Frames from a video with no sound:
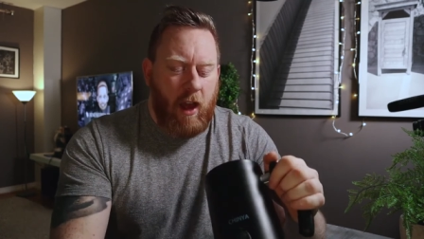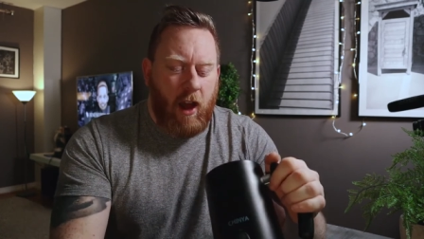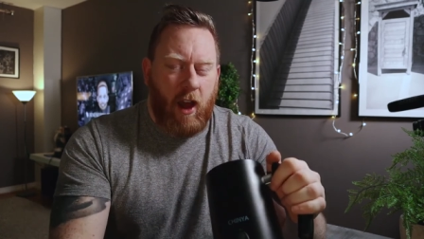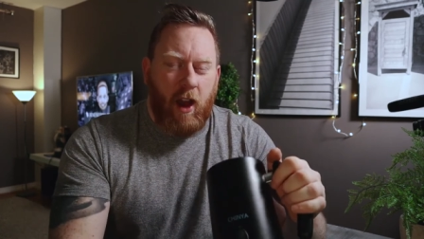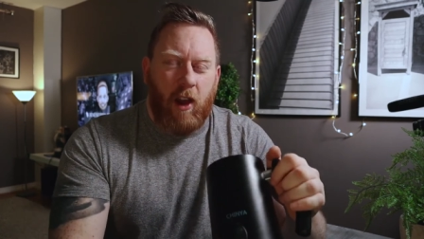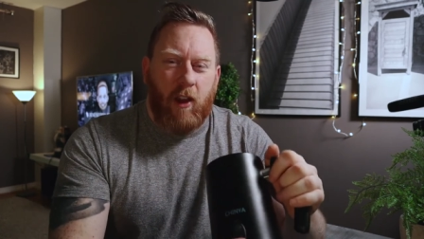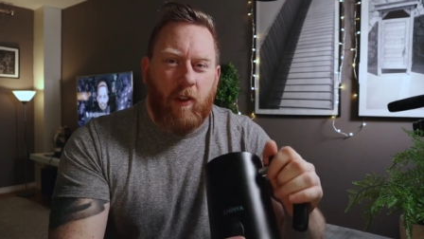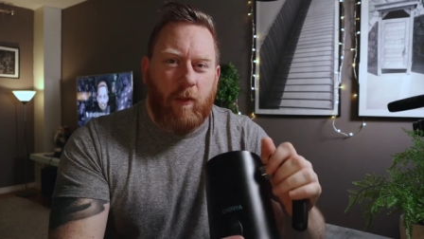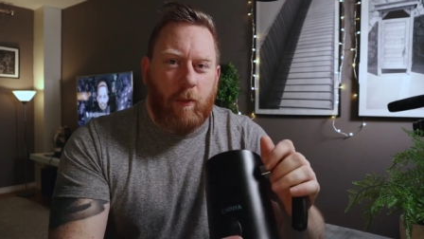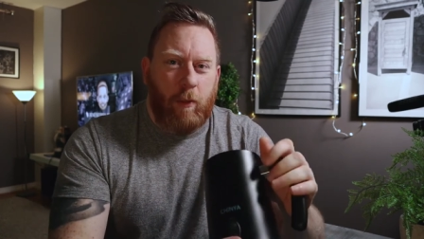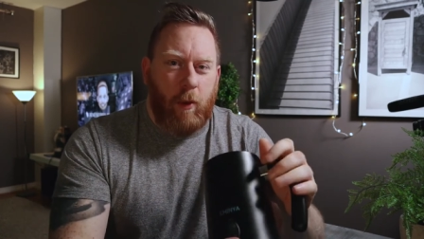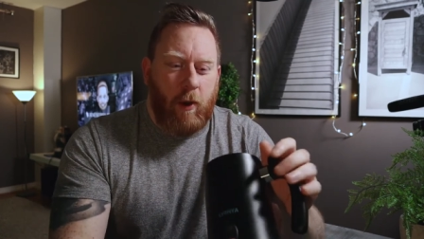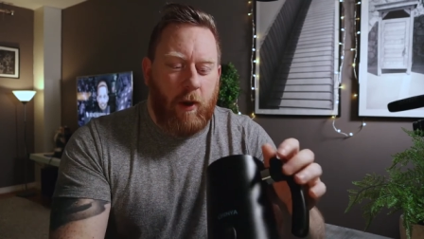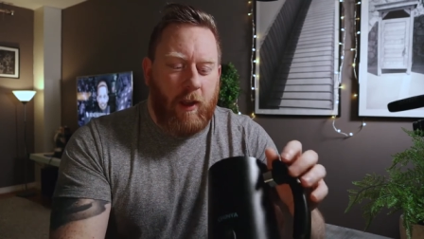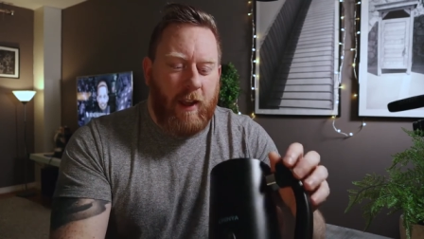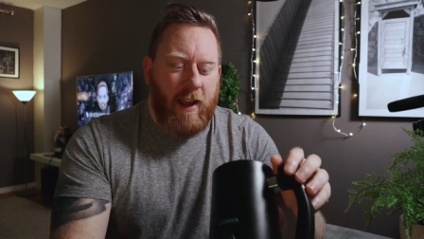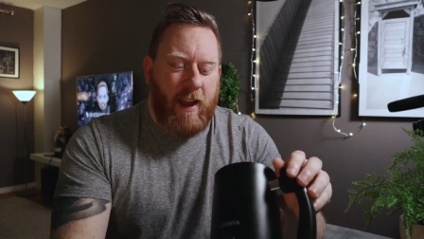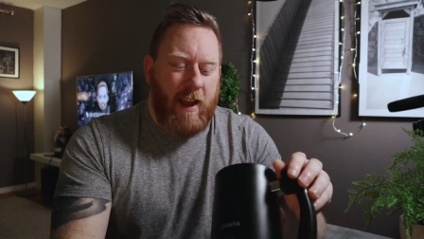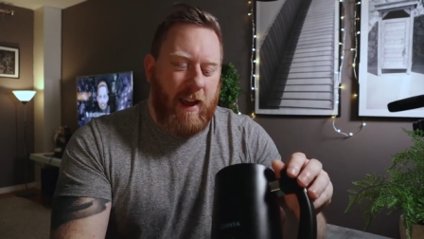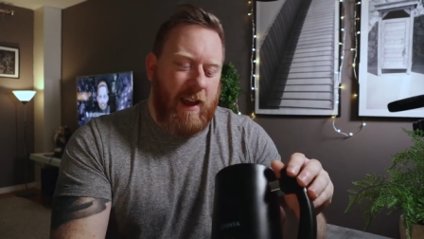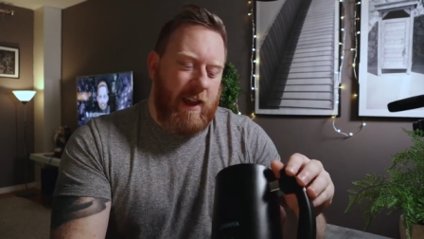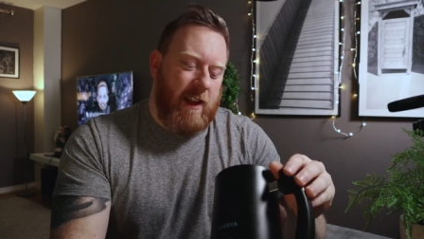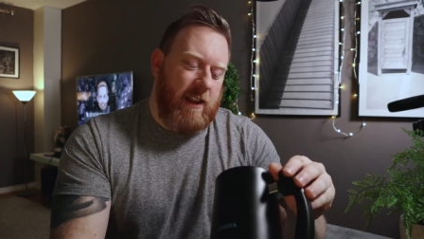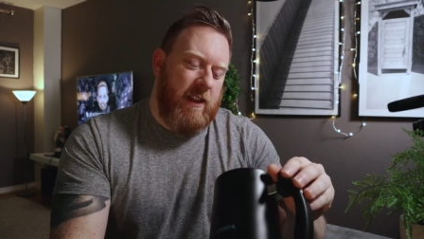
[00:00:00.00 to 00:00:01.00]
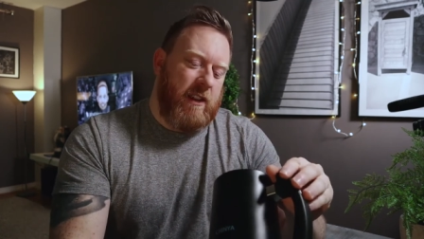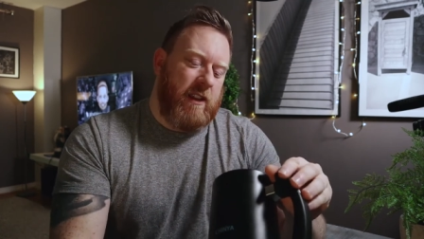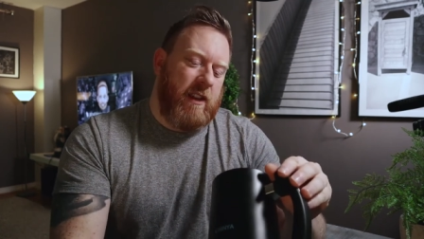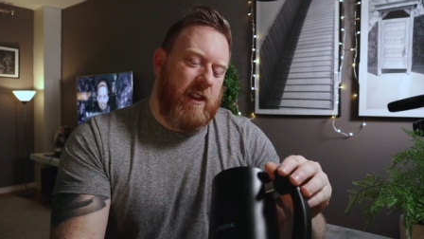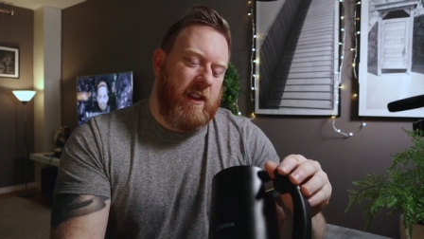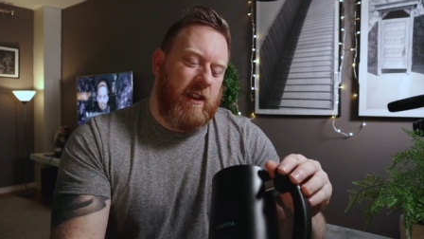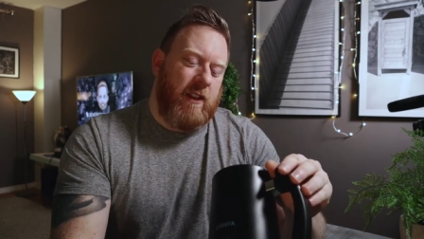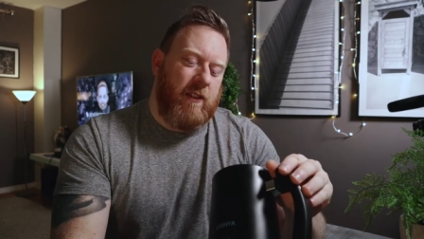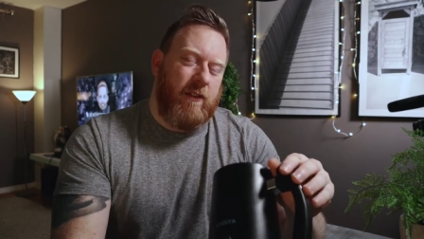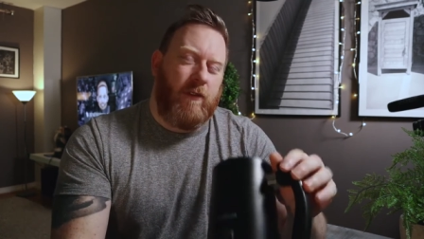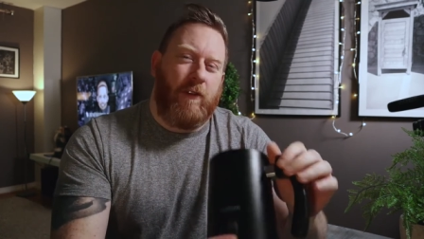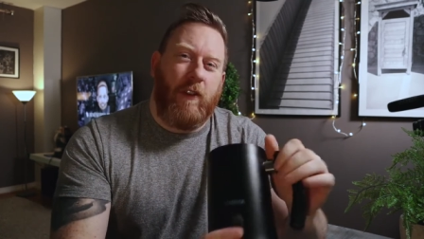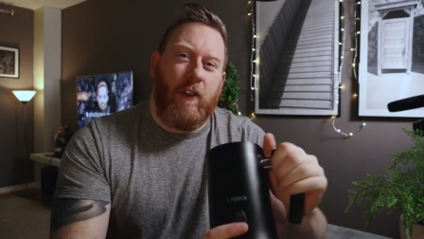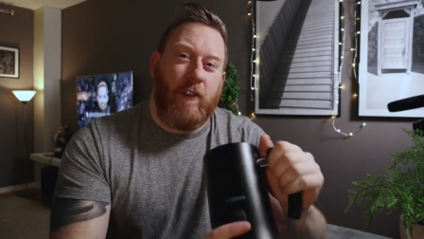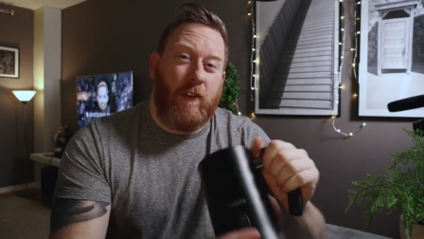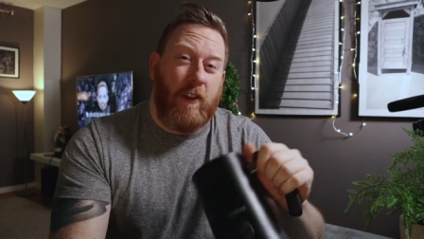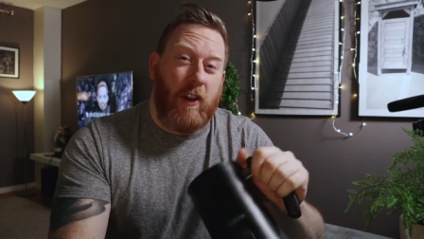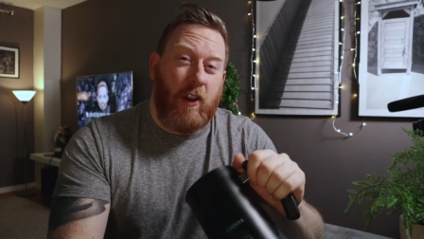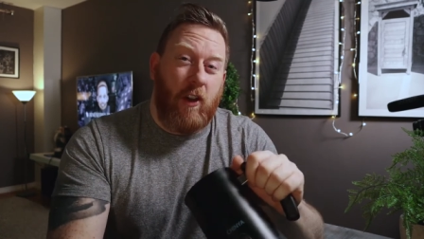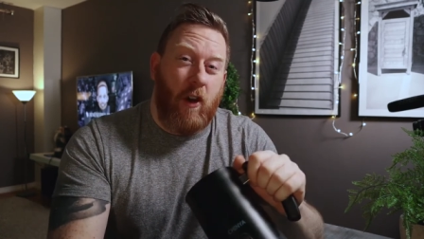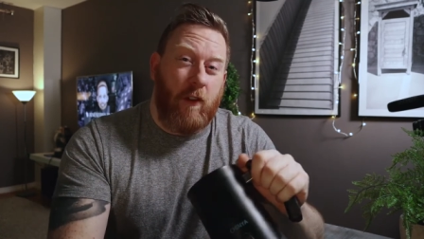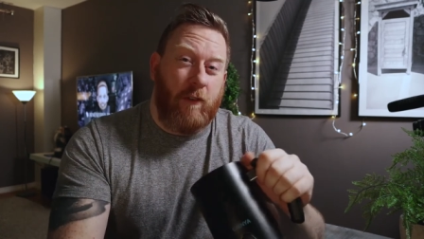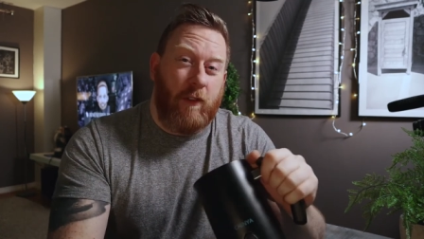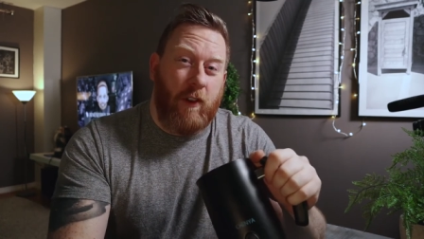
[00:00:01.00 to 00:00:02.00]
I've probably had 50
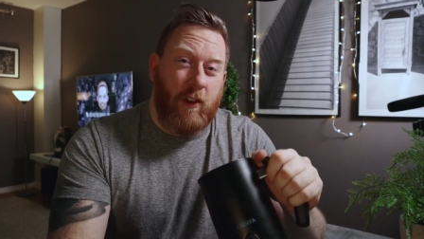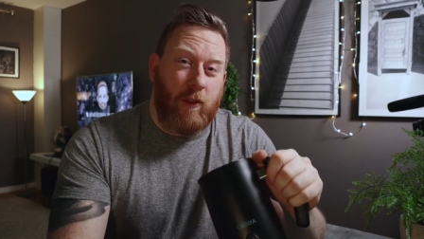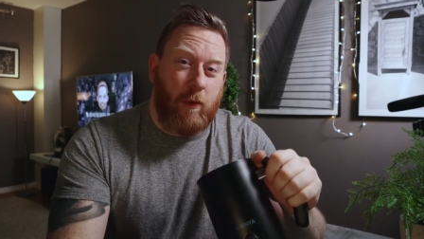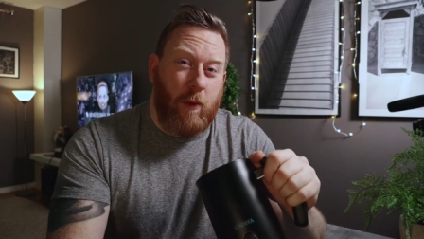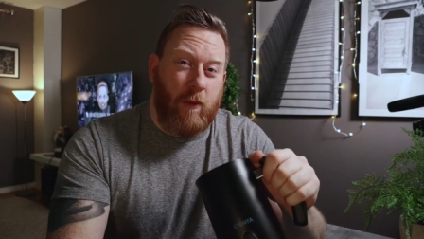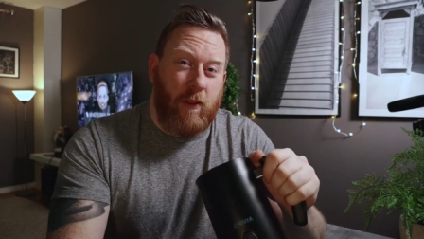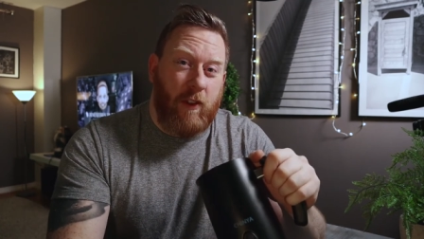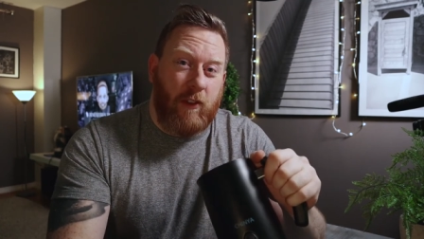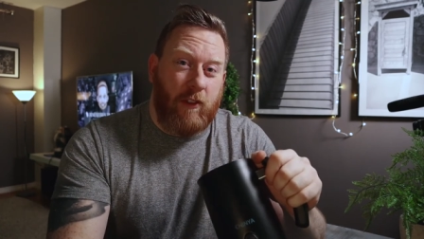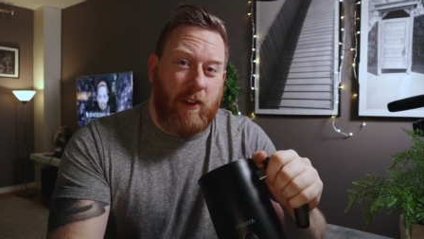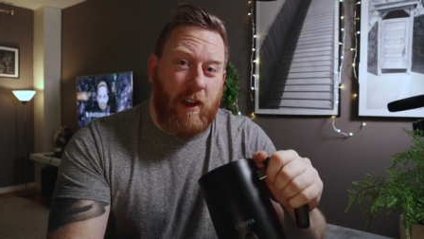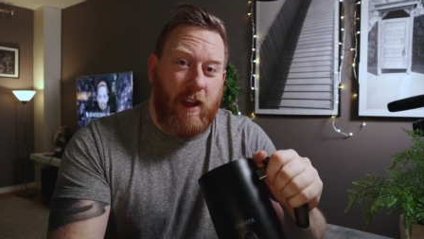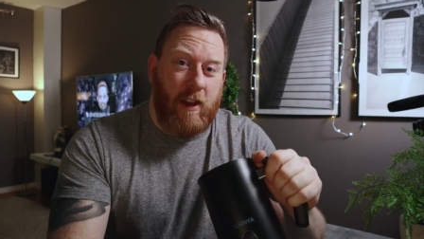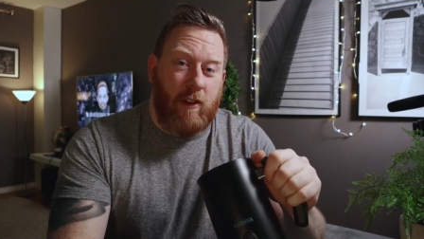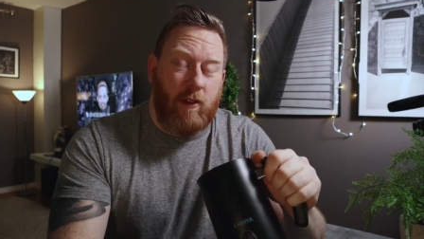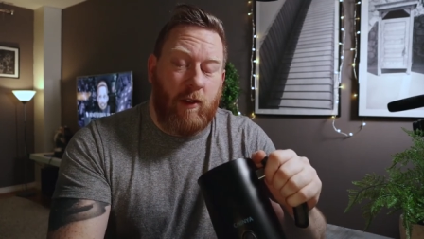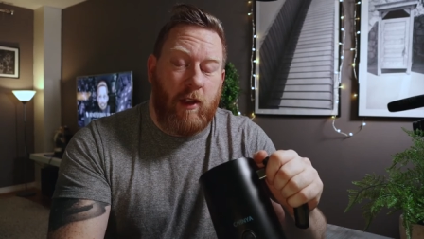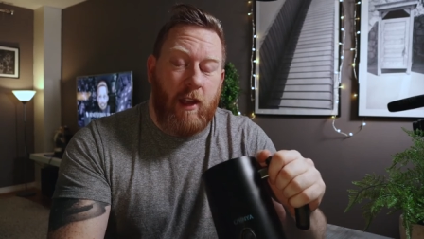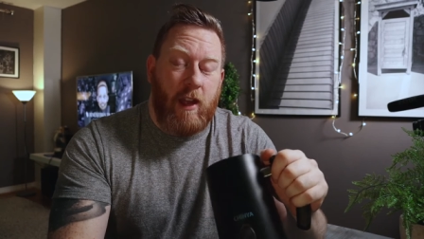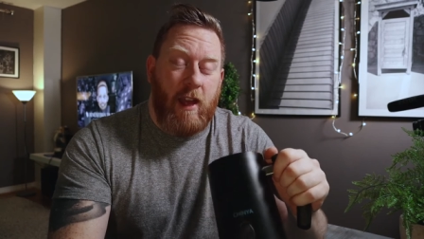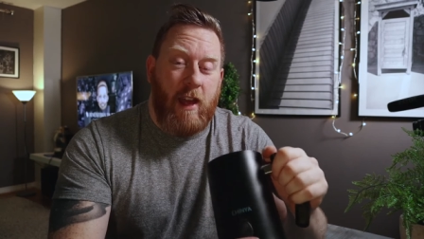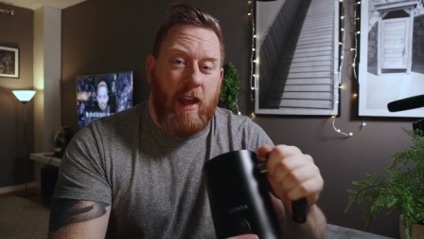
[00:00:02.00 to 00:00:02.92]
coffees with this now,